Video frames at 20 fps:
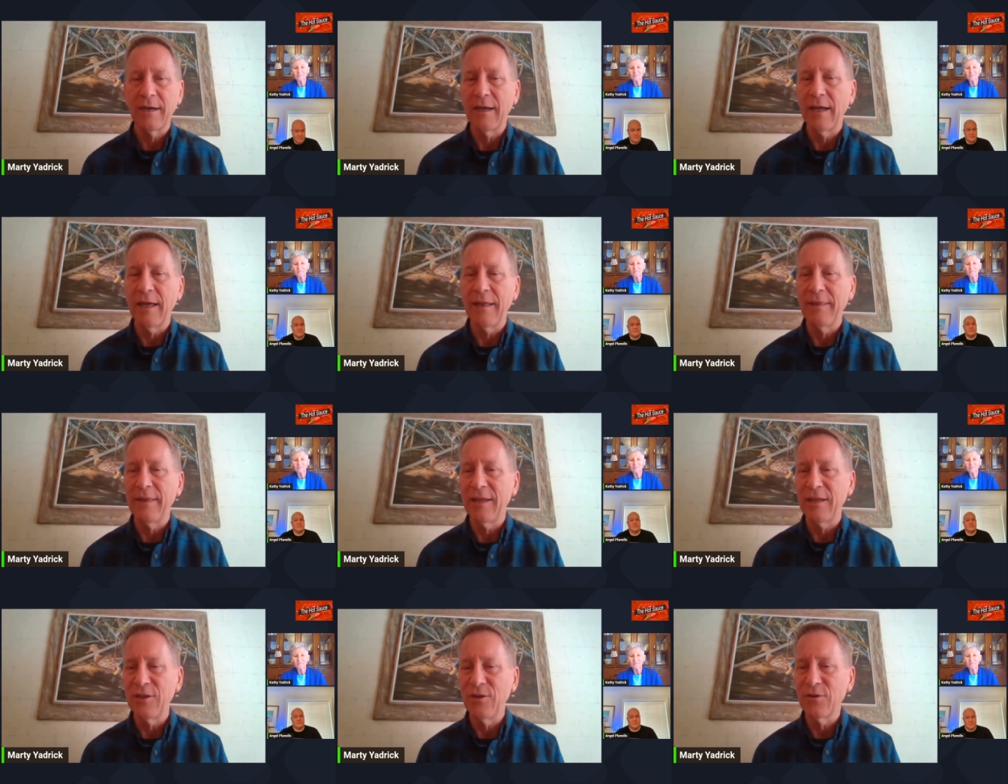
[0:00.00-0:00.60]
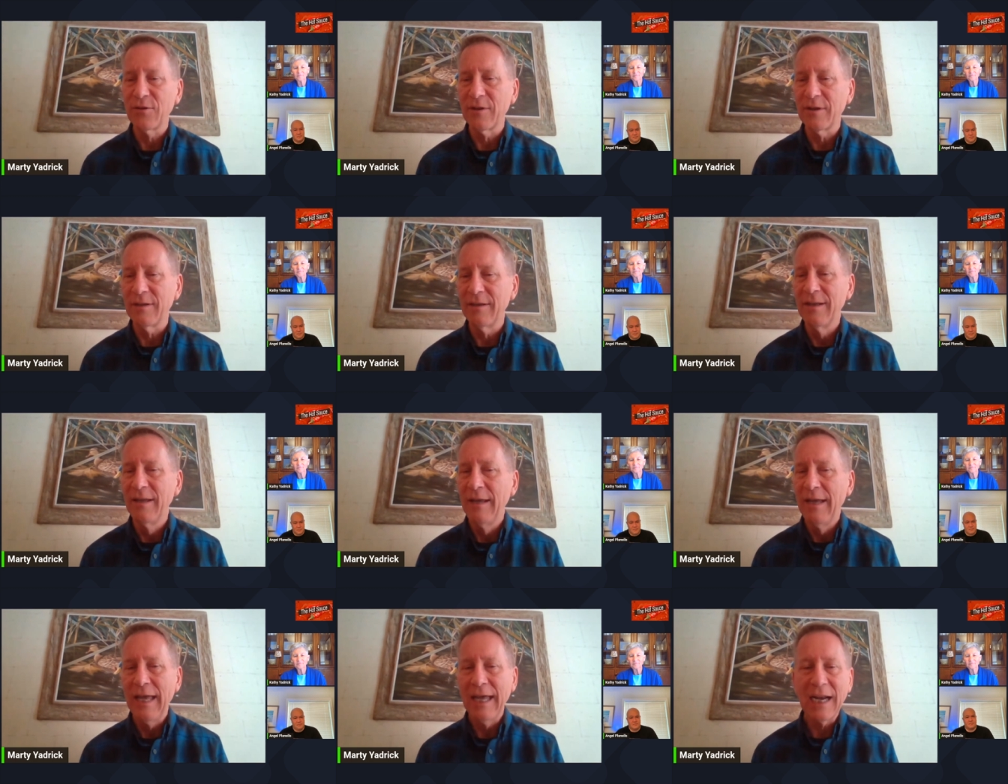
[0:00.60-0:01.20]
and that you can,
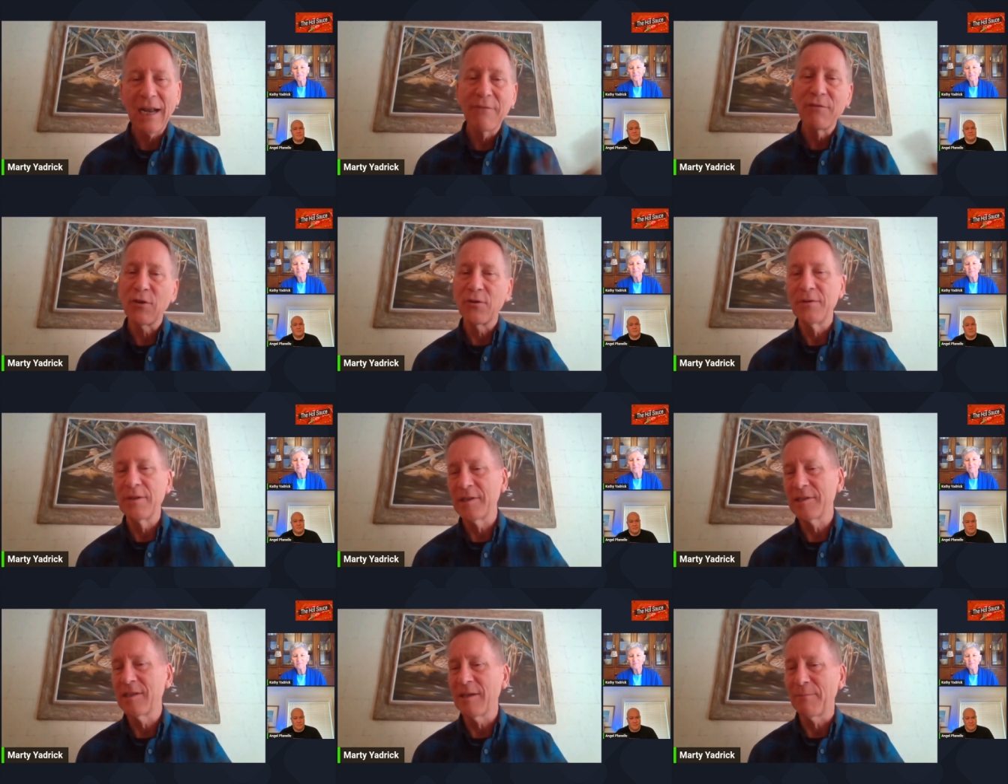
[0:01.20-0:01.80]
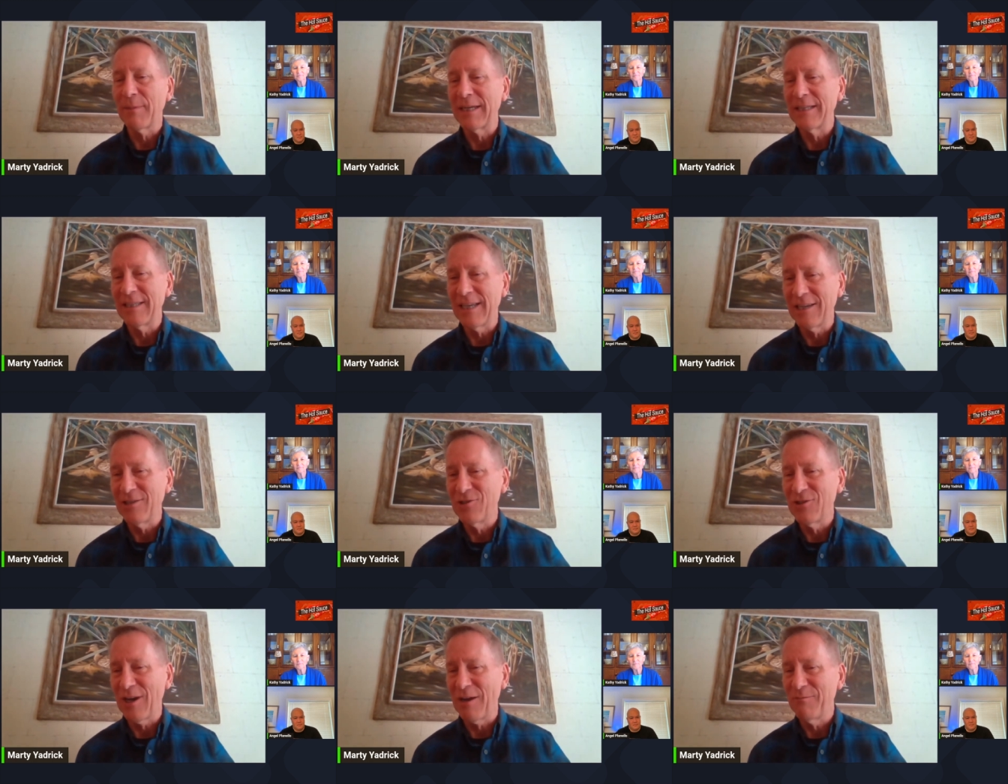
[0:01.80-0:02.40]
and I've learned this at my
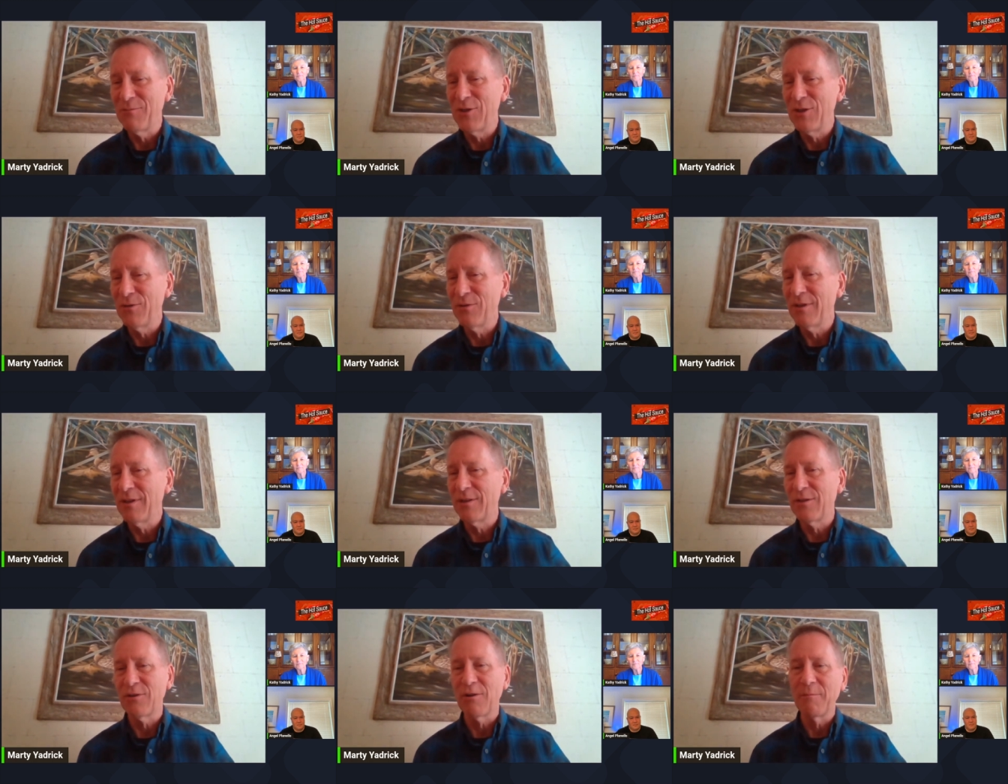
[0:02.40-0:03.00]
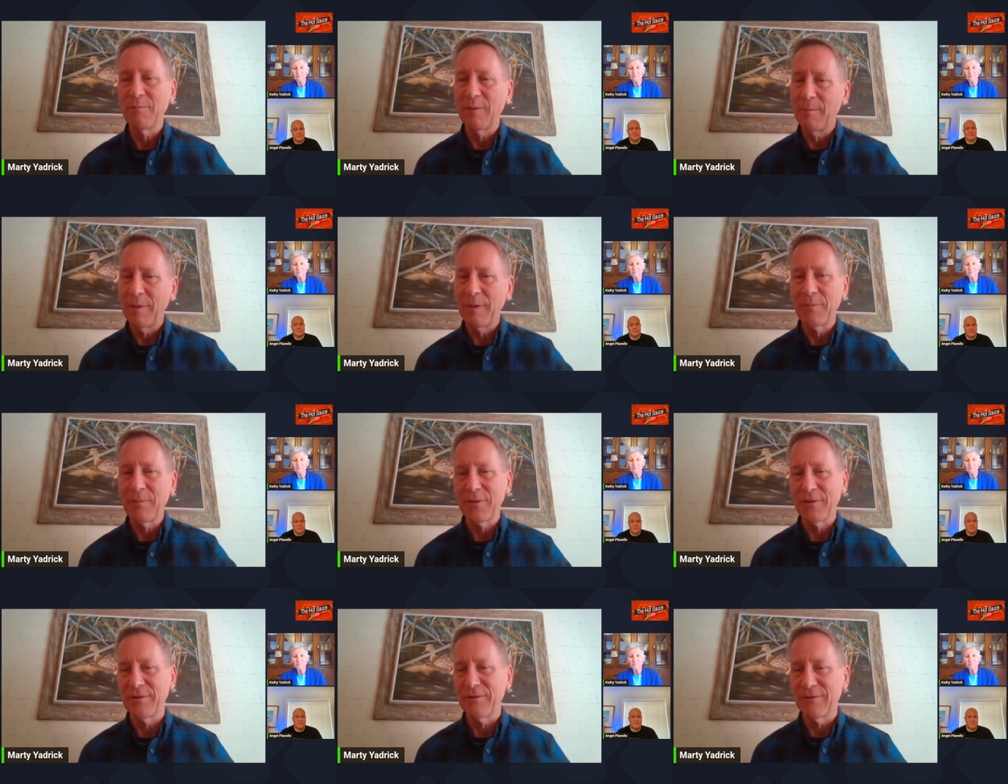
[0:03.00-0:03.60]
day job too, that there'll be
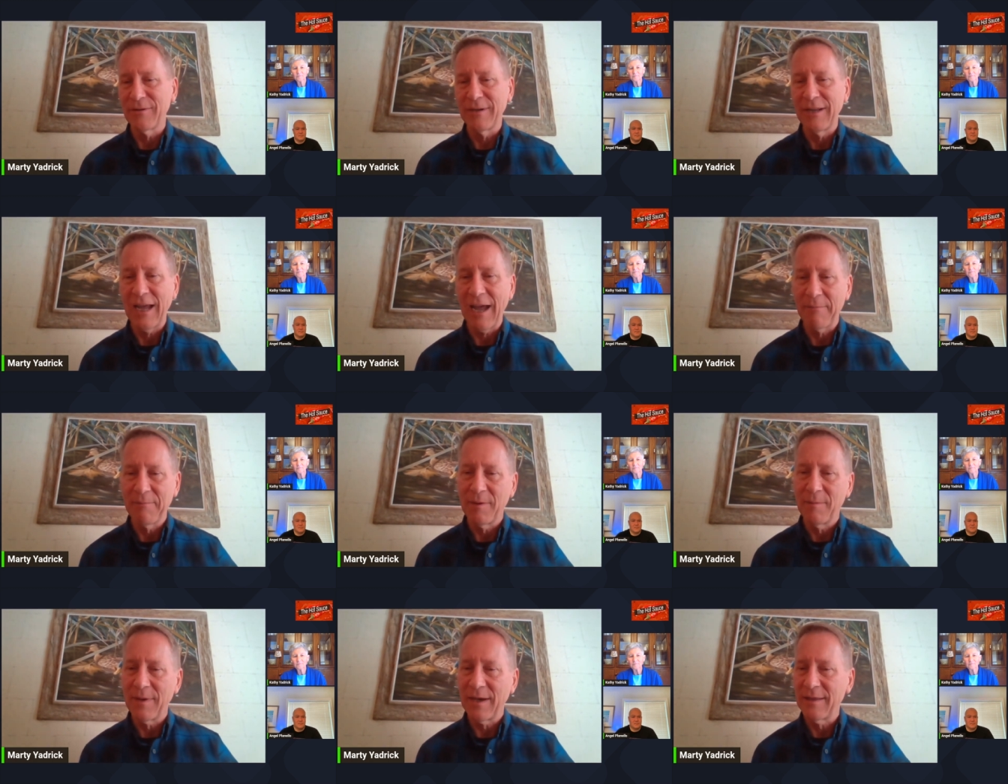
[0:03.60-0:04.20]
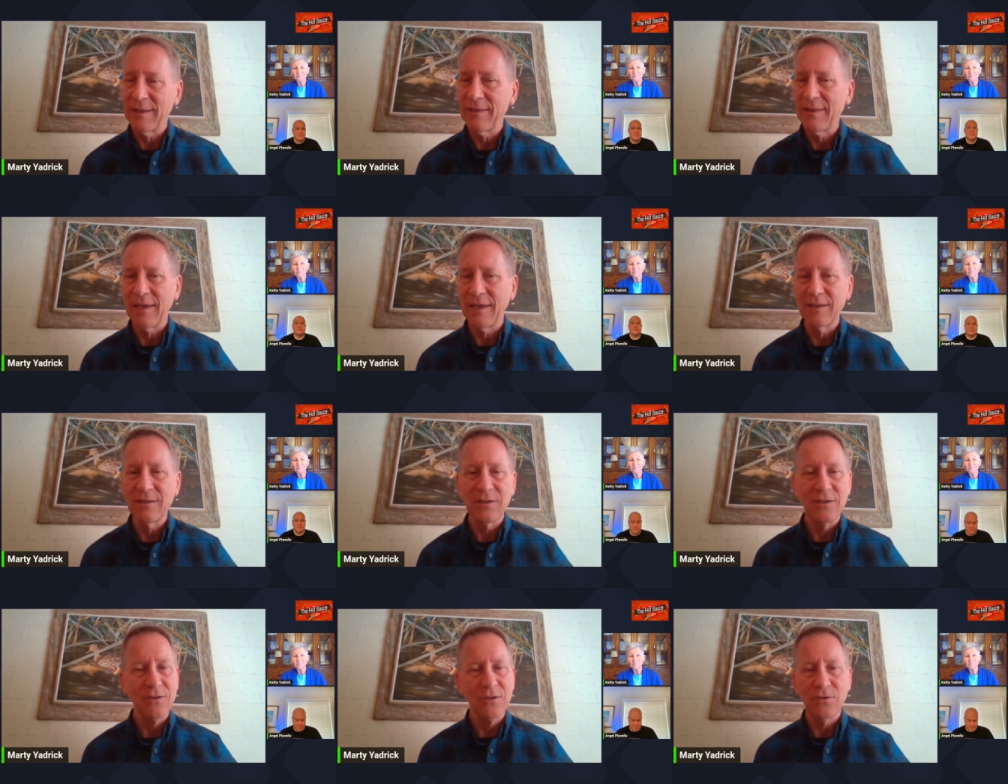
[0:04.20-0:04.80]
people that are unhappy about
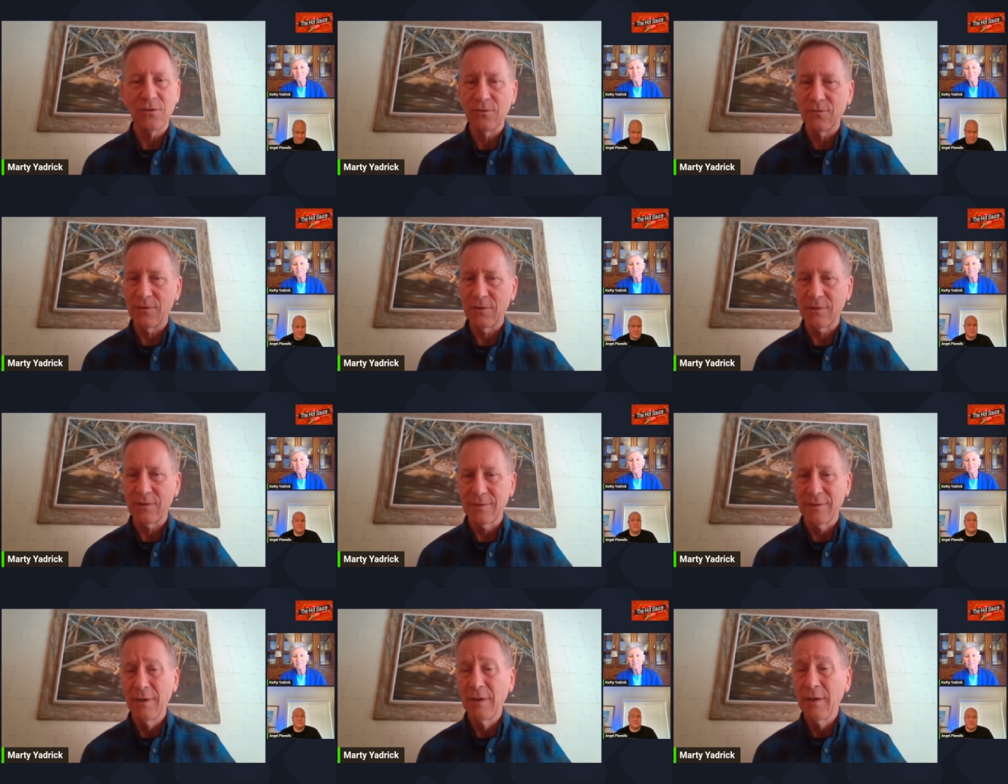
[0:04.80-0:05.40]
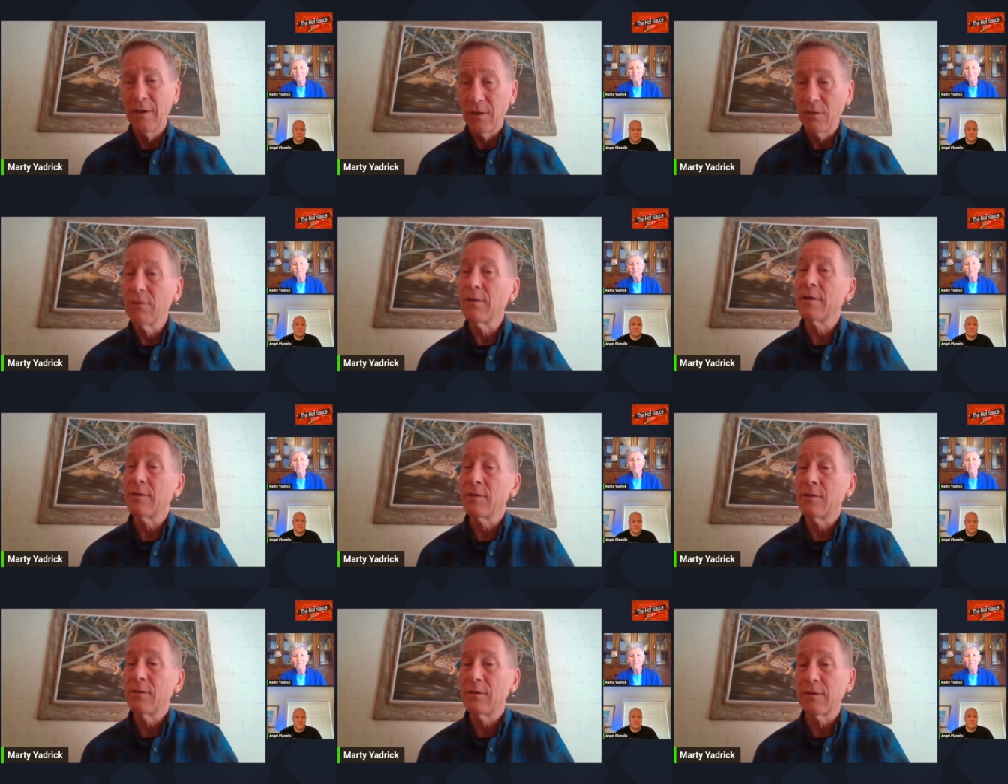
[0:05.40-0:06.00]
things, and you
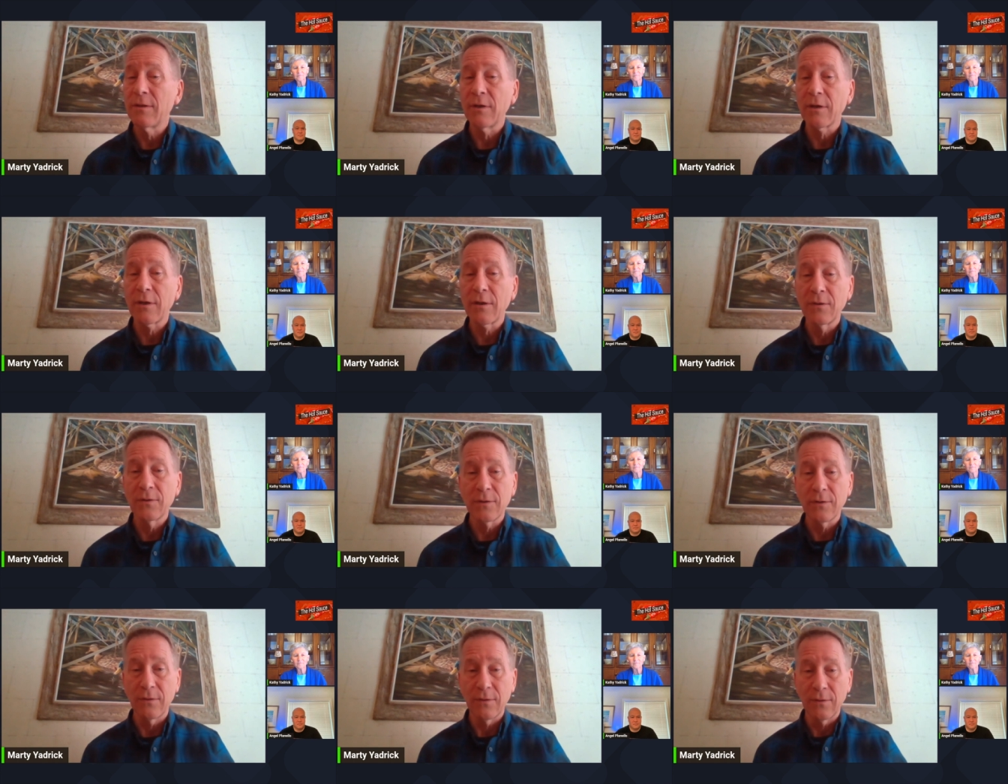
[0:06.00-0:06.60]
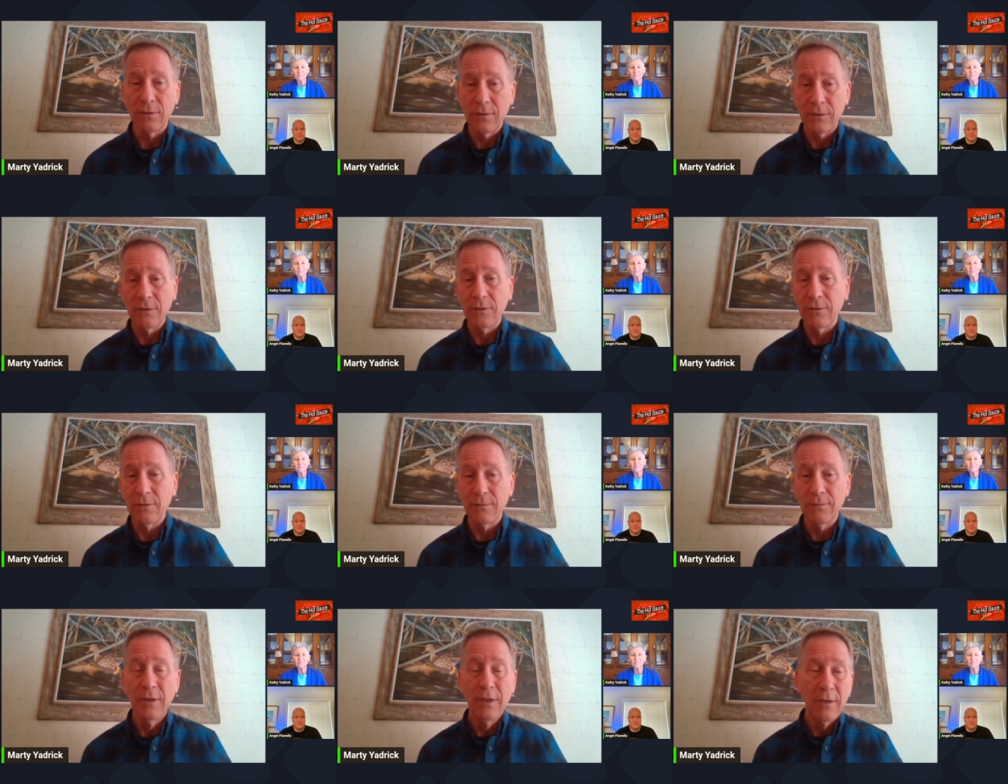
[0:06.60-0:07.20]
listen to their concerns, and
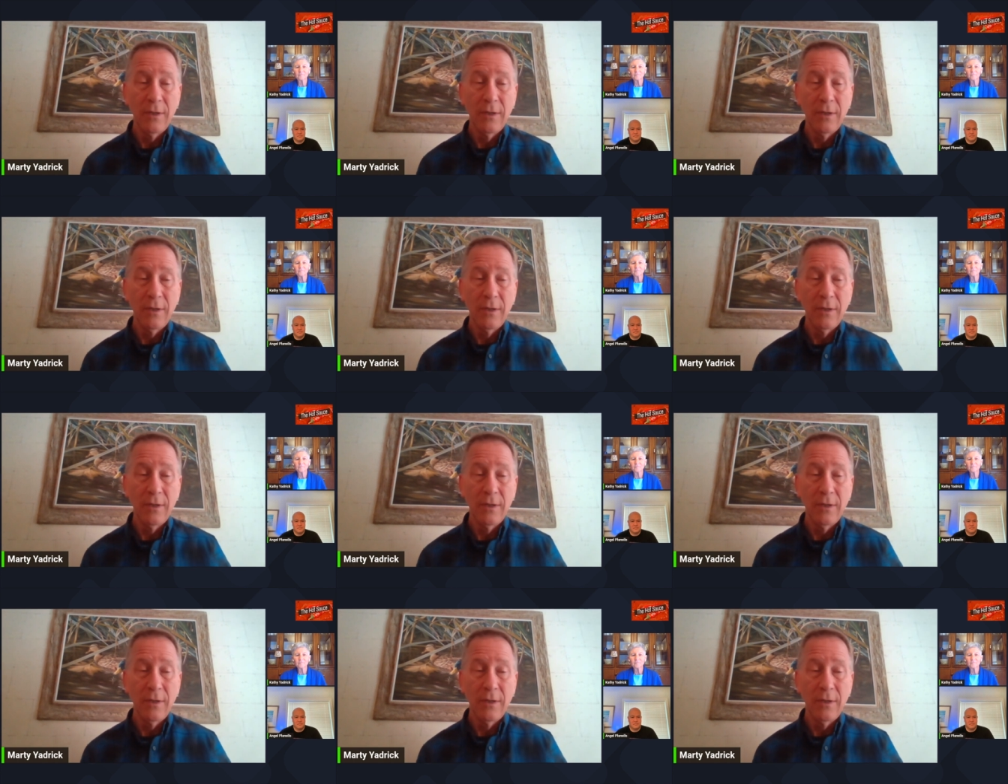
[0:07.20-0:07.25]
you